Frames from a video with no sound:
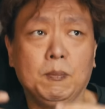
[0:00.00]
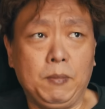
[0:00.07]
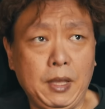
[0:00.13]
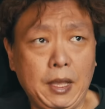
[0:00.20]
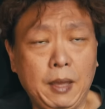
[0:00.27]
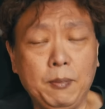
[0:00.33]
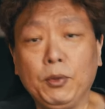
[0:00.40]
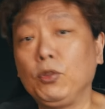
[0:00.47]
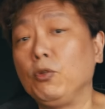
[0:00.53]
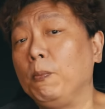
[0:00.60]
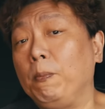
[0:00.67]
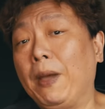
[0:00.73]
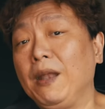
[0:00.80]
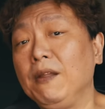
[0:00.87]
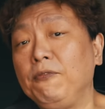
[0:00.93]
be able to
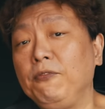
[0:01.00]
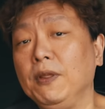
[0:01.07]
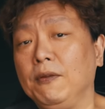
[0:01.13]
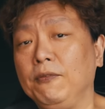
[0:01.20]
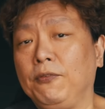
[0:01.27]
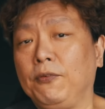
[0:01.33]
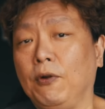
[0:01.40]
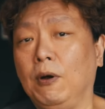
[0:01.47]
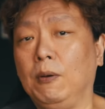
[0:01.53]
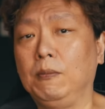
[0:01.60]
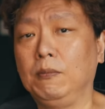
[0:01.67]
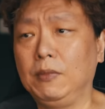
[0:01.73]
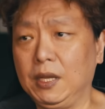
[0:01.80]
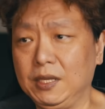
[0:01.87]
benefit from